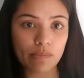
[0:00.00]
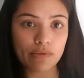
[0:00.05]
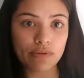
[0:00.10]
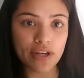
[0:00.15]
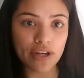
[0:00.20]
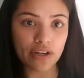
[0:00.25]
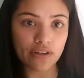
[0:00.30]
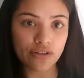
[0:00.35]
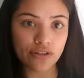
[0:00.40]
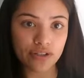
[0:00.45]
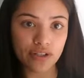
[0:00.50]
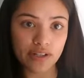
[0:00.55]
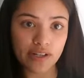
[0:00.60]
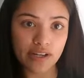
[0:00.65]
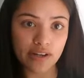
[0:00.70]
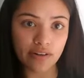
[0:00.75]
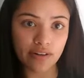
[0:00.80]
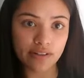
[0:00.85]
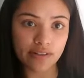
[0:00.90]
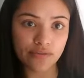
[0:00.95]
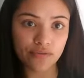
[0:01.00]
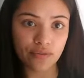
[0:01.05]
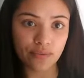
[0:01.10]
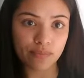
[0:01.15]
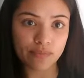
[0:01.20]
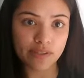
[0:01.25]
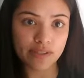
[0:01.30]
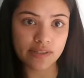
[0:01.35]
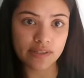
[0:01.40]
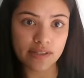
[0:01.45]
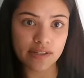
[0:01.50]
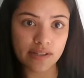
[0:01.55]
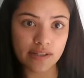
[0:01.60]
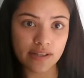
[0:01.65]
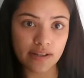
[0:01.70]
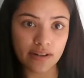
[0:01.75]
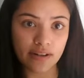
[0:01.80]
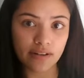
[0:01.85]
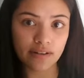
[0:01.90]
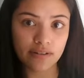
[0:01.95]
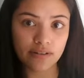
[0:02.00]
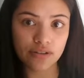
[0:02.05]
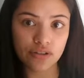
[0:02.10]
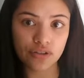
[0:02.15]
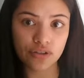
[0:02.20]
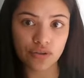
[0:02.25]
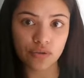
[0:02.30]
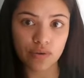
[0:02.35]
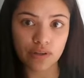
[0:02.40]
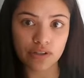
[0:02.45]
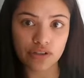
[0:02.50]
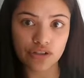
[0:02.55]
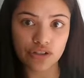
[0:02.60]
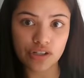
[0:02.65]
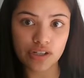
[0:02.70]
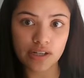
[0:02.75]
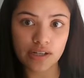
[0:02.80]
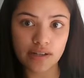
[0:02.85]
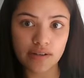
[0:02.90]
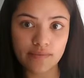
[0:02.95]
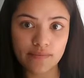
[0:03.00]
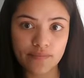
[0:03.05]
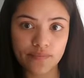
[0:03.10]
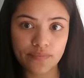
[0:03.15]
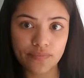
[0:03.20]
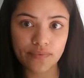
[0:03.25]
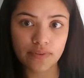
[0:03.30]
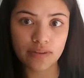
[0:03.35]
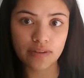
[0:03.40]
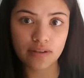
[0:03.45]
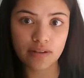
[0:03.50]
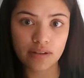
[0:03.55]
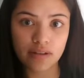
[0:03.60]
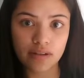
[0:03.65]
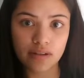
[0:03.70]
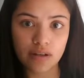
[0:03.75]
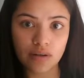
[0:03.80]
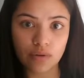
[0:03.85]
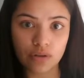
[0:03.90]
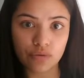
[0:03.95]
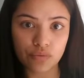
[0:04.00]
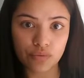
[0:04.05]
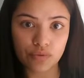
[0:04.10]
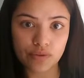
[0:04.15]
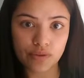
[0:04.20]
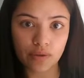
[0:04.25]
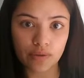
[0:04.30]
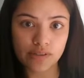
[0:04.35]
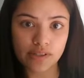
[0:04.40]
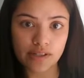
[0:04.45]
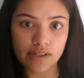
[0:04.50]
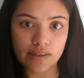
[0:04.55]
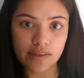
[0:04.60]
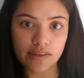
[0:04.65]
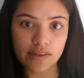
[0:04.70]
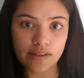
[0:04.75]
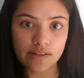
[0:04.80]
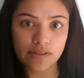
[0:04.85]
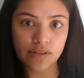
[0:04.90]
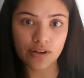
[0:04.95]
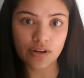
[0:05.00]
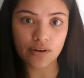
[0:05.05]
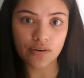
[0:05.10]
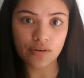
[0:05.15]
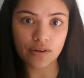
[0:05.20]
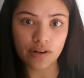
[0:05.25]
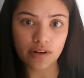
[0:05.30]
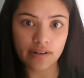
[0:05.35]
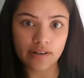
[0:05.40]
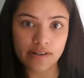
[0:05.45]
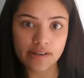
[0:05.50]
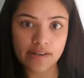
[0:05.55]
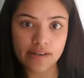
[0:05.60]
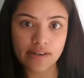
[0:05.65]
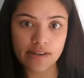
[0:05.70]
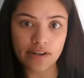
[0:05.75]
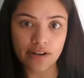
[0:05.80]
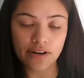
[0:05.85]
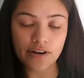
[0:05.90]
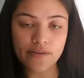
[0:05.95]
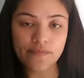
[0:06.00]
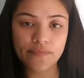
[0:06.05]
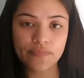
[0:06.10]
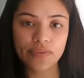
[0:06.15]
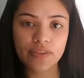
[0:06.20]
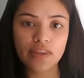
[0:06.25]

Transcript: mutation, and here it's from C here to a G, which results in this codon here.